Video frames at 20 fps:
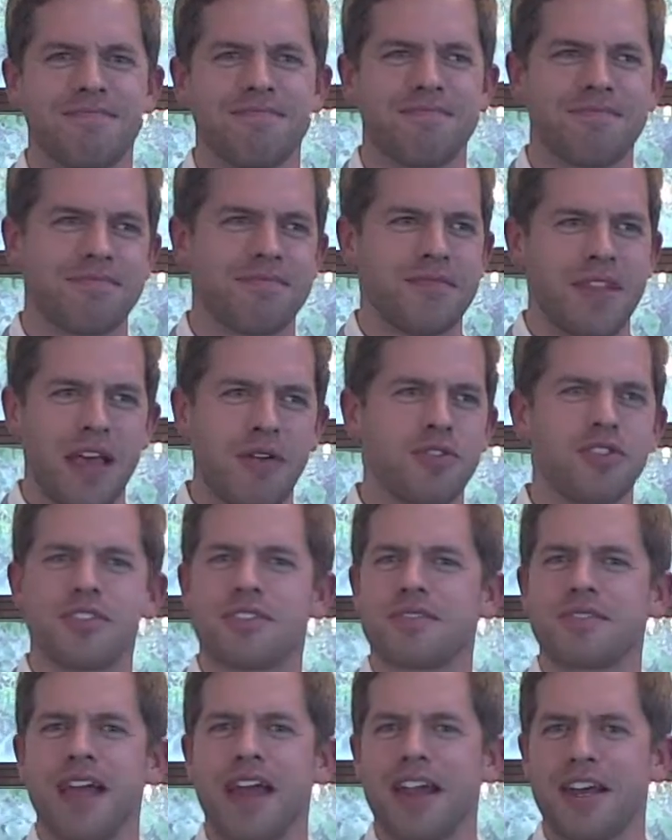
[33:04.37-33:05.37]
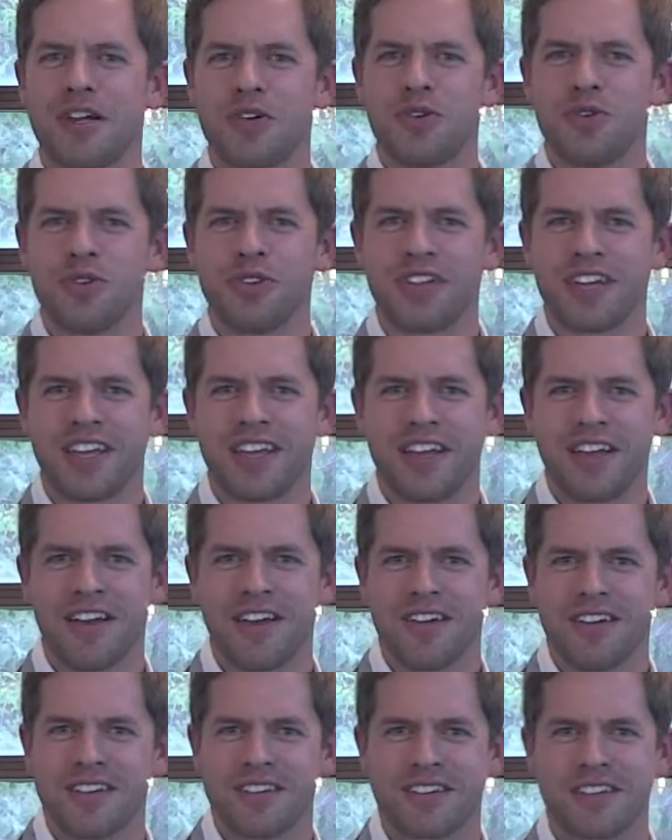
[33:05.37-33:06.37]
that was kind of cool to
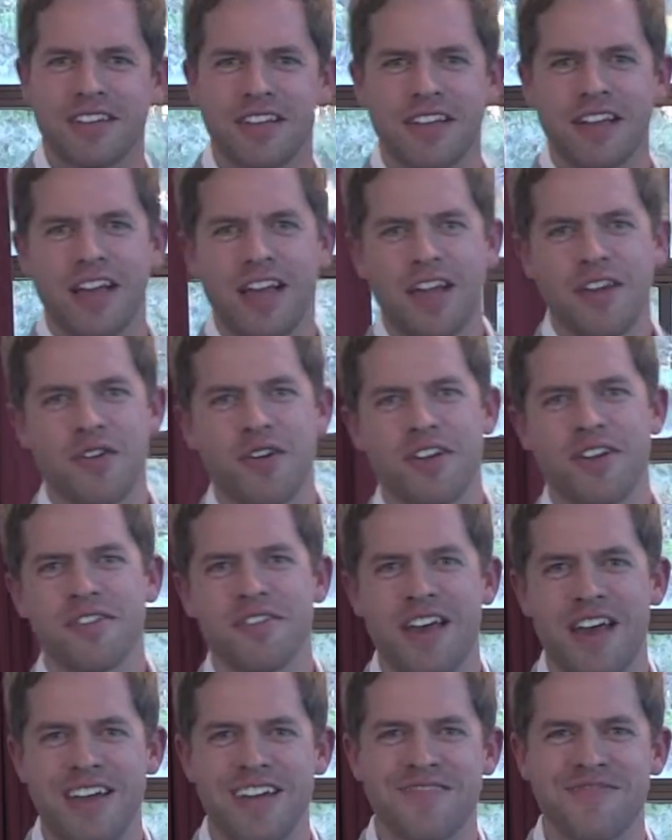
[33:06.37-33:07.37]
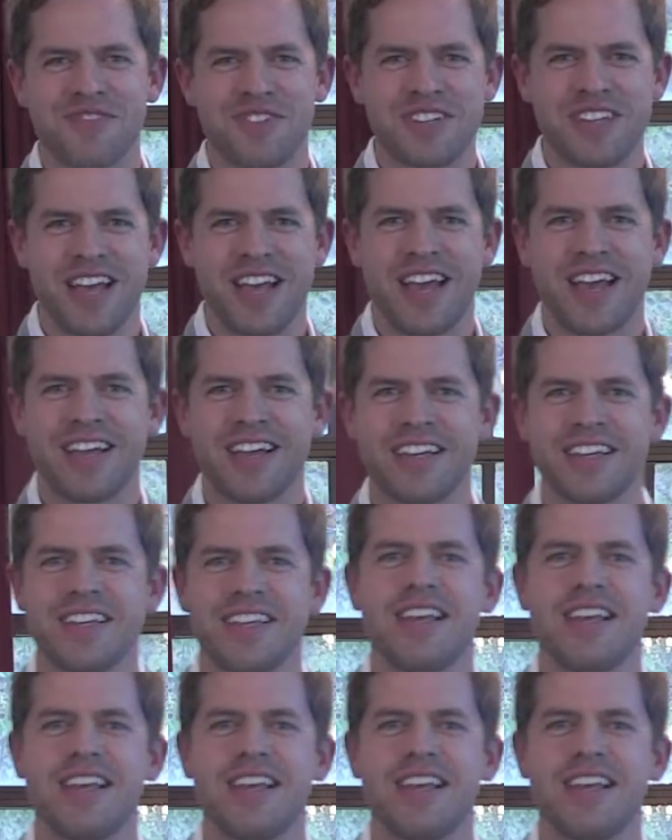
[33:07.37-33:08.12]
hear. I don't hear that every day.